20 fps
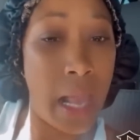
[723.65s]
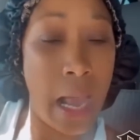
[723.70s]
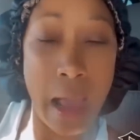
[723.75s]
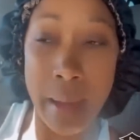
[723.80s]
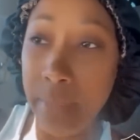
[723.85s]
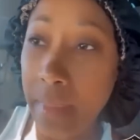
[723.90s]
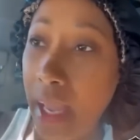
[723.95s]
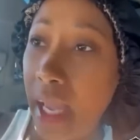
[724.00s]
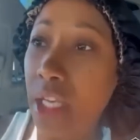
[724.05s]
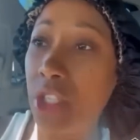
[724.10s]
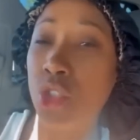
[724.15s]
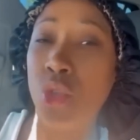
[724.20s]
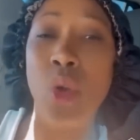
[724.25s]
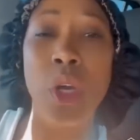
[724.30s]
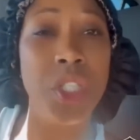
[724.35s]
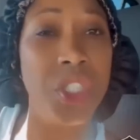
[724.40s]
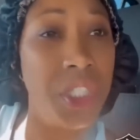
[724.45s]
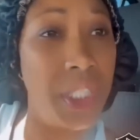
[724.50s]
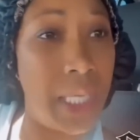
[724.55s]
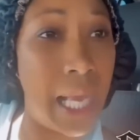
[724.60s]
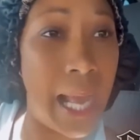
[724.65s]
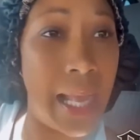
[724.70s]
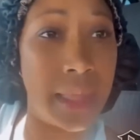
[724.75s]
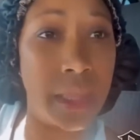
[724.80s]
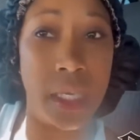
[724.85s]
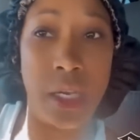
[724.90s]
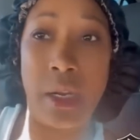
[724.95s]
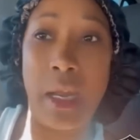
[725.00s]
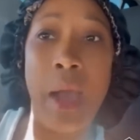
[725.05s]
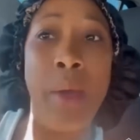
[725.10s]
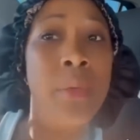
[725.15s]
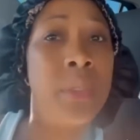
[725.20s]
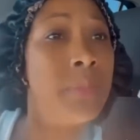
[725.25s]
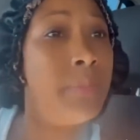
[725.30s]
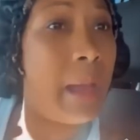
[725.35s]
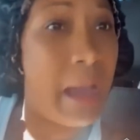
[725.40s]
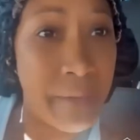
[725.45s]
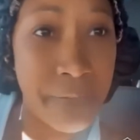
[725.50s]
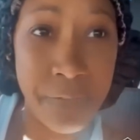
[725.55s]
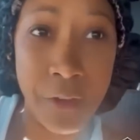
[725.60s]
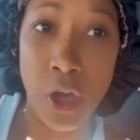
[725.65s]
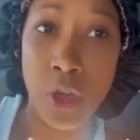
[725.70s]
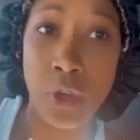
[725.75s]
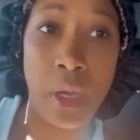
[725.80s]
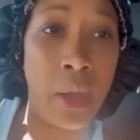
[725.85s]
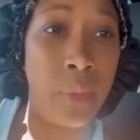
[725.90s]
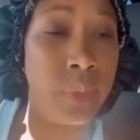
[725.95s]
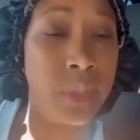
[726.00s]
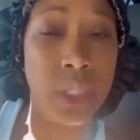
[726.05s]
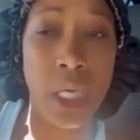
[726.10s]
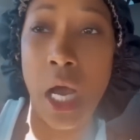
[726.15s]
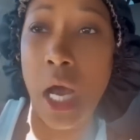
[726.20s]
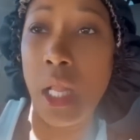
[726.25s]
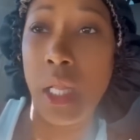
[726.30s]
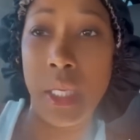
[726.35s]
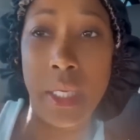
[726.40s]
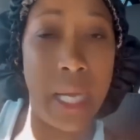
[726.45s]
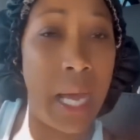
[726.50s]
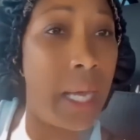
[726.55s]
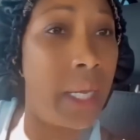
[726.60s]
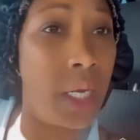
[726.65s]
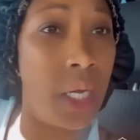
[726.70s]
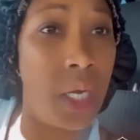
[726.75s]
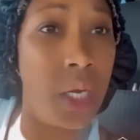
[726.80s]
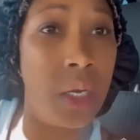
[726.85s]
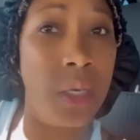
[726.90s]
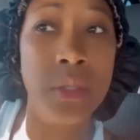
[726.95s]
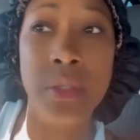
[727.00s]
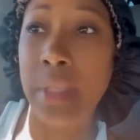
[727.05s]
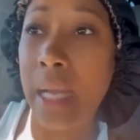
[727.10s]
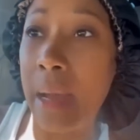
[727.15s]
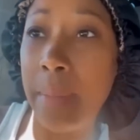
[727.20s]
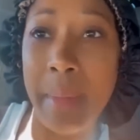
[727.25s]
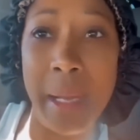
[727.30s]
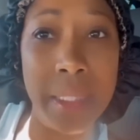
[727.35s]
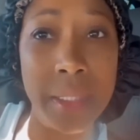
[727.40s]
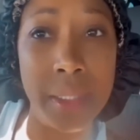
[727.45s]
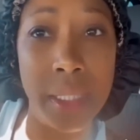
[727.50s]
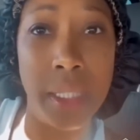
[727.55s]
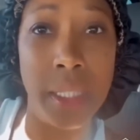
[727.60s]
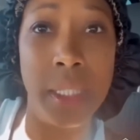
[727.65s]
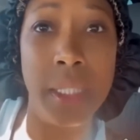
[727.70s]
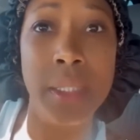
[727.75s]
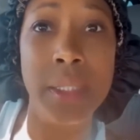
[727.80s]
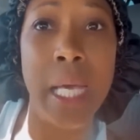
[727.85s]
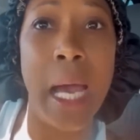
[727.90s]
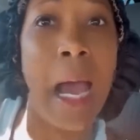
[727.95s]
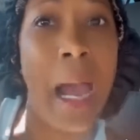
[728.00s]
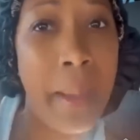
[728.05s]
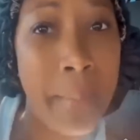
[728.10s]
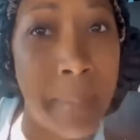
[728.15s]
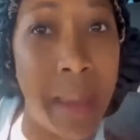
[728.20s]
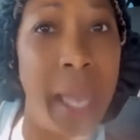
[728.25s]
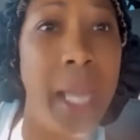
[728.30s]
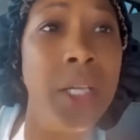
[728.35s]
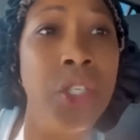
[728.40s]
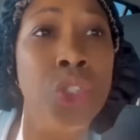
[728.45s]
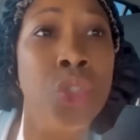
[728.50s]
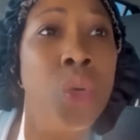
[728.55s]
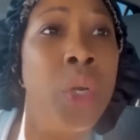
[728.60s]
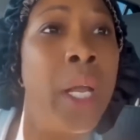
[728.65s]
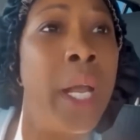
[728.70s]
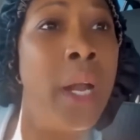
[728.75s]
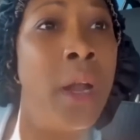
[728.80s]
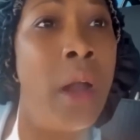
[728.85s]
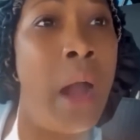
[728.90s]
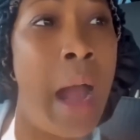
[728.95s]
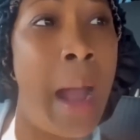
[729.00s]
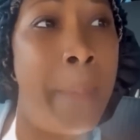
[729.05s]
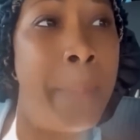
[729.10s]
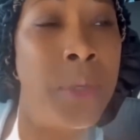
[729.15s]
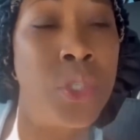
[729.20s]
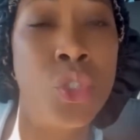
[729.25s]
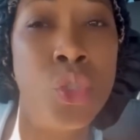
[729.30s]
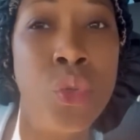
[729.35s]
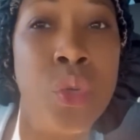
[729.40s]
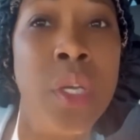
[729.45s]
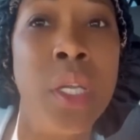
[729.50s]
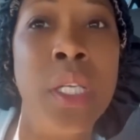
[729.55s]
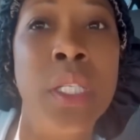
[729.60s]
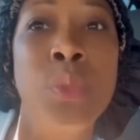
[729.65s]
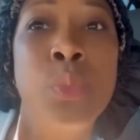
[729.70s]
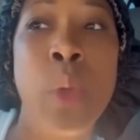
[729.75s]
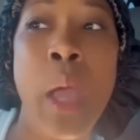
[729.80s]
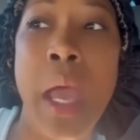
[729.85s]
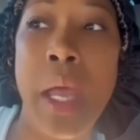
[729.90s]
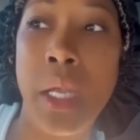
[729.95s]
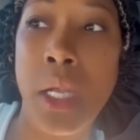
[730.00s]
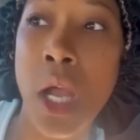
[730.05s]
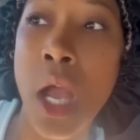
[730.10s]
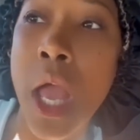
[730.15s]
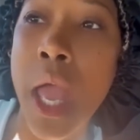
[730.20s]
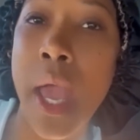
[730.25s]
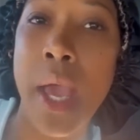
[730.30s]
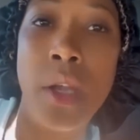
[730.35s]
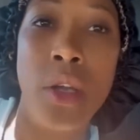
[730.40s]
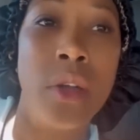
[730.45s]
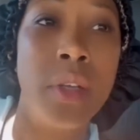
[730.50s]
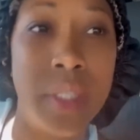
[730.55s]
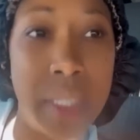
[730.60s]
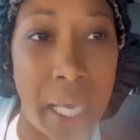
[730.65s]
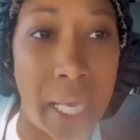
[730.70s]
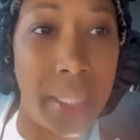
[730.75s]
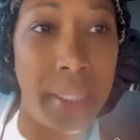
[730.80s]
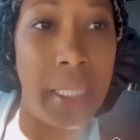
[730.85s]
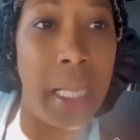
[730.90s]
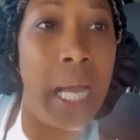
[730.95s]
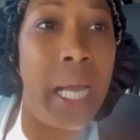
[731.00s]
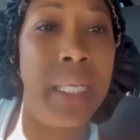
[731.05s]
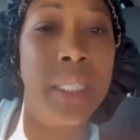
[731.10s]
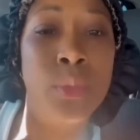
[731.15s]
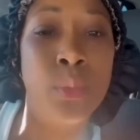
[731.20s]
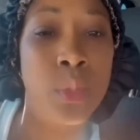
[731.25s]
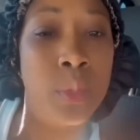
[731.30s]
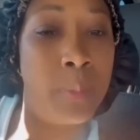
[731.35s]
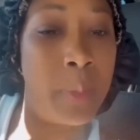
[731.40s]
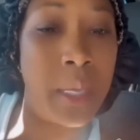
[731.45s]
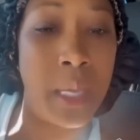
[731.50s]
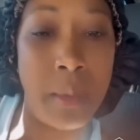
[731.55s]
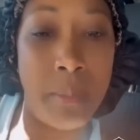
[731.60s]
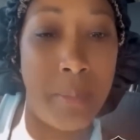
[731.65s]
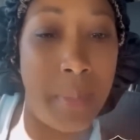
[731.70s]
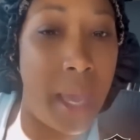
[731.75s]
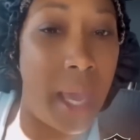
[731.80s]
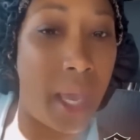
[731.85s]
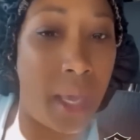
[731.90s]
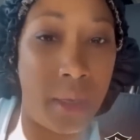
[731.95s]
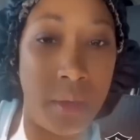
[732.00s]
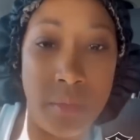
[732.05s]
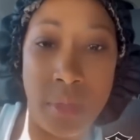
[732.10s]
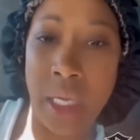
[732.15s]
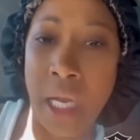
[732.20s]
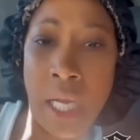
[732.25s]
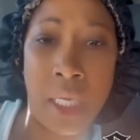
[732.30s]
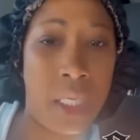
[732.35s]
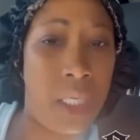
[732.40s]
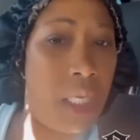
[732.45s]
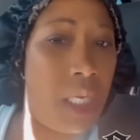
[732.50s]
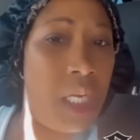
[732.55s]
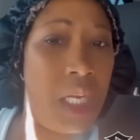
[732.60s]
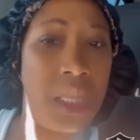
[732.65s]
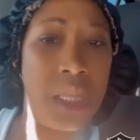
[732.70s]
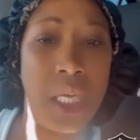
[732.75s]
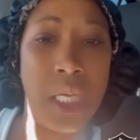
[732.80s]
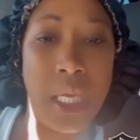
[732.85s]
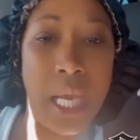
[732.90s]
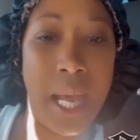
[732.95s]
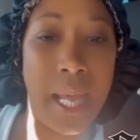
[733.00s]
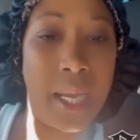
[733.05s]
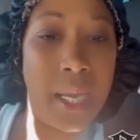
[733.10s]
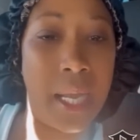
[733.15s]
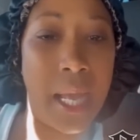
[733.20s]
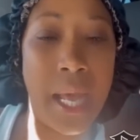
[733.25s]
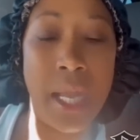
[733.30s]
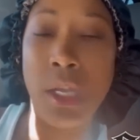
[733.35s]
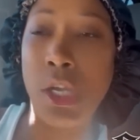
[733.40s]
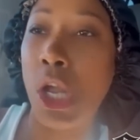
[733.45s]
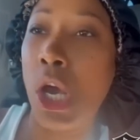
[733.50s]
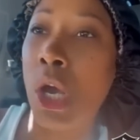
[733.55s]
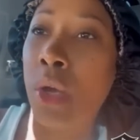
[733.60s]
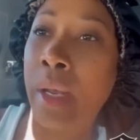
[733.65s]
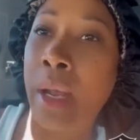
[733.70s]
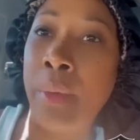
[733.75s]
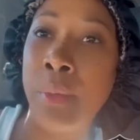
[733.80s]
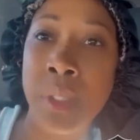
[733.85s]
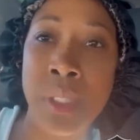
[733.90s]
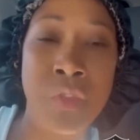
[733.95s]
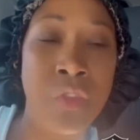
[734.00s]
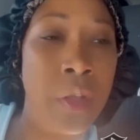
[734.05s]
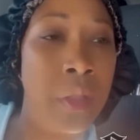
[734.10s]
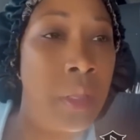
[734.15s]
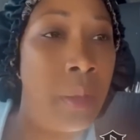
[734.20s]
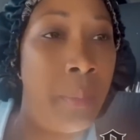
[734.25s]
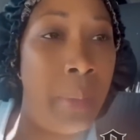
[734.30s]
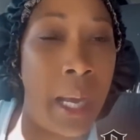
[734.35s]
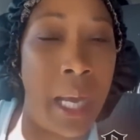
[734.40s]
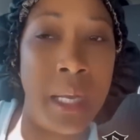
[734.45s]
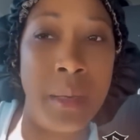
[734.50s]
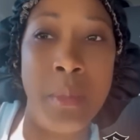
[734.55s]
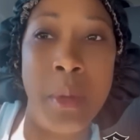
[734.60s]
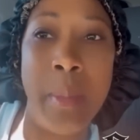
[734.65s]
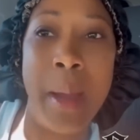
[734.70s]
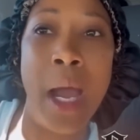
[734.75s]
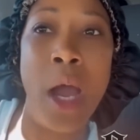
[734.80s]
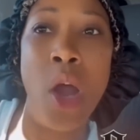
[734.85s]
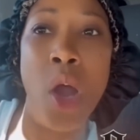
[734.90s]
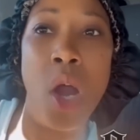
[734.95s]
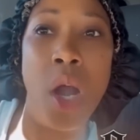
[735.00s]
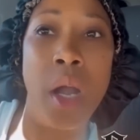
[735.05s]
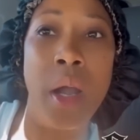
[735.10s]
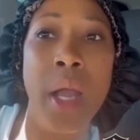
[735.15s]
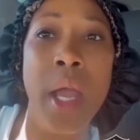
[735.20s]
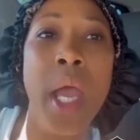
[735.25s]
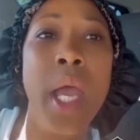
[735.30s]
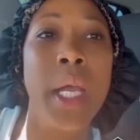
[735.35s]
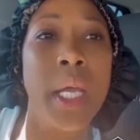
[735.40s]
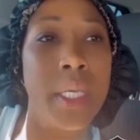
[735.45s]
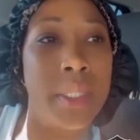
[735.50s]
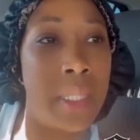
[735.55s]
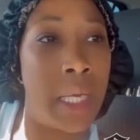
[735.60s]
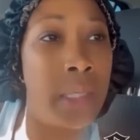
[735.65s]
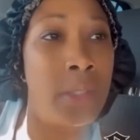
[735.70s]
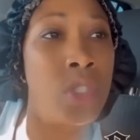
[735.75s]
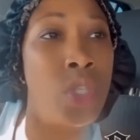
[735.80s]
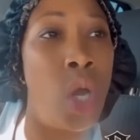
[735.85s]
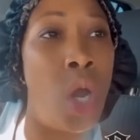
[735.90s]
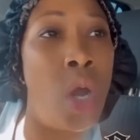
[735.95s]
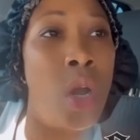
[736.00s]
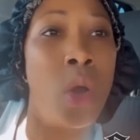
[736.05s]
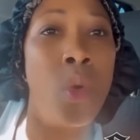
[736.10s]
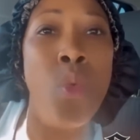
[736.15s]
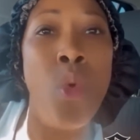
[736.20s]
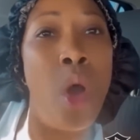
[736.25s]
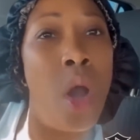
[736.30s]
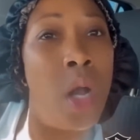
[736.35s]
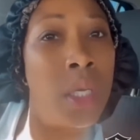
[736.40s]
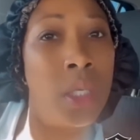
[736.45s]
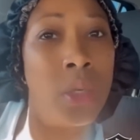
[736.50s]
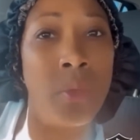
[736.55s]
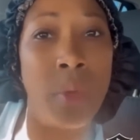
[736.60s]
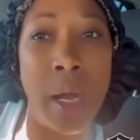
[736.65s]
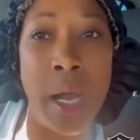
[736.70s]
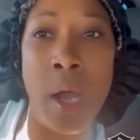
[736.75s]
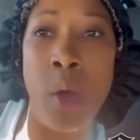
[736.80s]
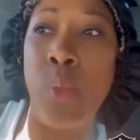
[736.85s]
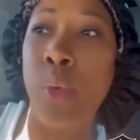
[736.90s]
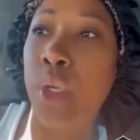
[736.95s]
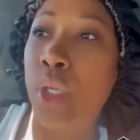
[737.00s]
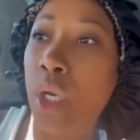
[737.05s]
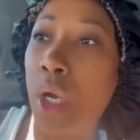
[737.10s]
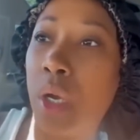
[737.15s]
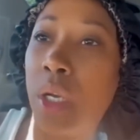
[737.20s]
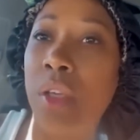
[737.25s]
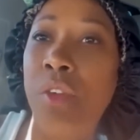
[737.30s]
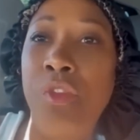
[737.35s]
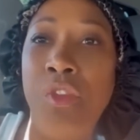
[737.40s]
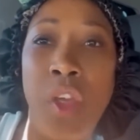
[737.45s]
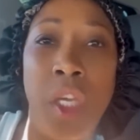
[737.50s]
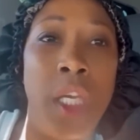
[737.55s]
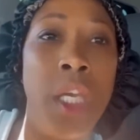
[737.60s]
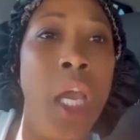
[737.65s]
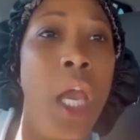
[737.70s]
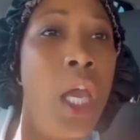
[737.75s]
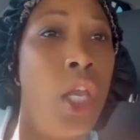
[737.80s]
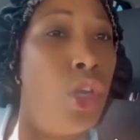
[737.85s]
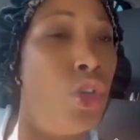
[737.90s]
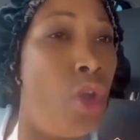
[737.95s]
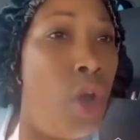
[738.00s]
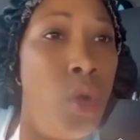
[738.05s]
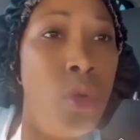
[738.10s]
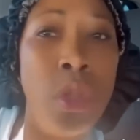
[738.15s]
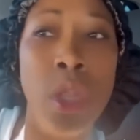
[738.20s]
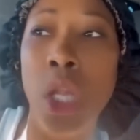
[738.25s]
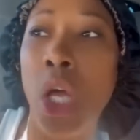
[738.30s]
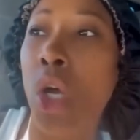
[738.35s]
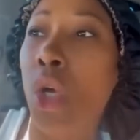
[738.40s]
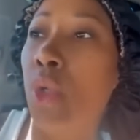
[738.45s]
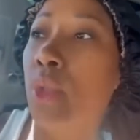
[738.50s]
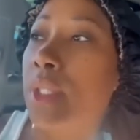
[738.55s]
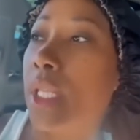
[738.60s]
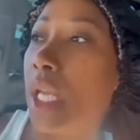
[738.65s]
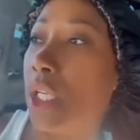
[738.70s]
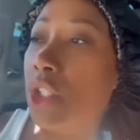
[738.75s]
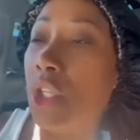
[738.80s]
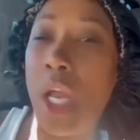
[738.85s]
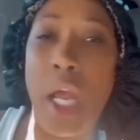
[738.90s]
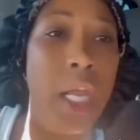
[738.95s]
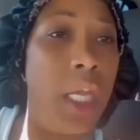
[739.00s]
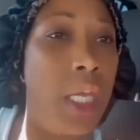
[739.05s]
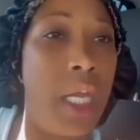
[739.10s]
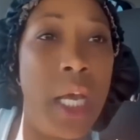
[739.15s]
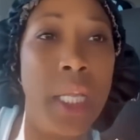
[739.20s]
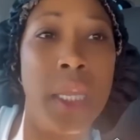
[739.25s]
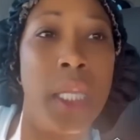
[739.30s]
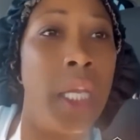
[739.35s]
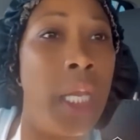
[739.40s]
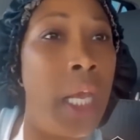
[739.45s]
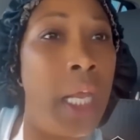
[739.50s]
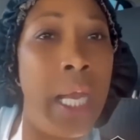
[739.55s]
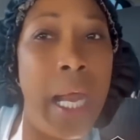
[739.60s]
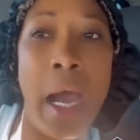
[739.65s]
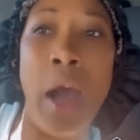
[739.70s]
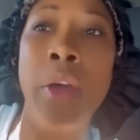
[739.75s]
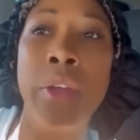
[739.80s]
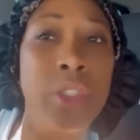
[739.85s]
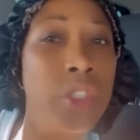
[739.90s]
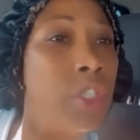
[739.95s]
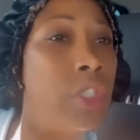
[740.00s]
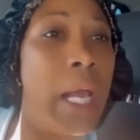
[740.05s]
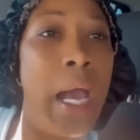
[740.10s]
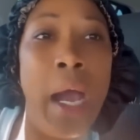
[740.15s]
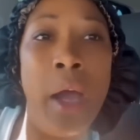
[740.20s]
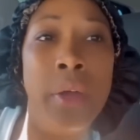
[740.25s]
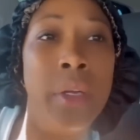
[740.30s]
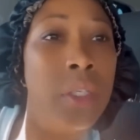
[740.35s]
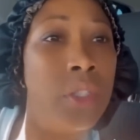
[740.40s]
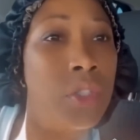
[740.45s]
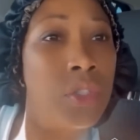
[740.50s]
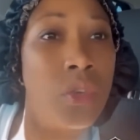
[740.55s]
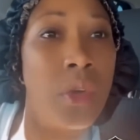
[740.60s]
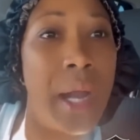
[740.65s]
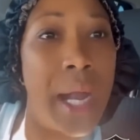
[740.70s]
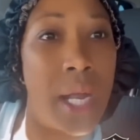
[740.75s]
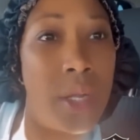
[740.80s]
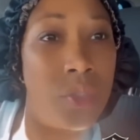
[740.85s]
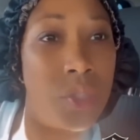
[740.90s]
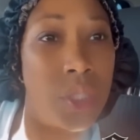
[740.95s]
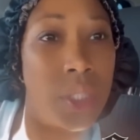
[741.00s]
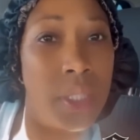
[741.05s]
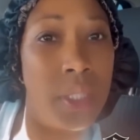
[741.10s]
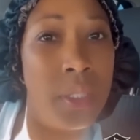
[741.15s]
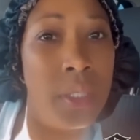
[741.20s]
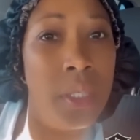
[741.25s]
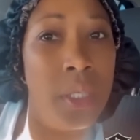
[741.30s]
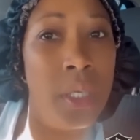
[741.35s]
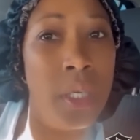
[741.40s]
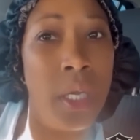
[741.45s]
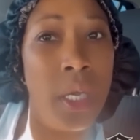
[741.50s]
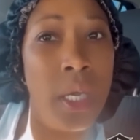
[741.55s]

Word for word: I made sure she got there. That was my phone they was calling, not hers, not my son's. I made sure that her opportunities and, and her deadlines was being met. Did I get anything out of that? No, that was from the bottom of my heart because I saw her walking around with dirty feet, no clothes, and, and nothing, and out, out here scrounging.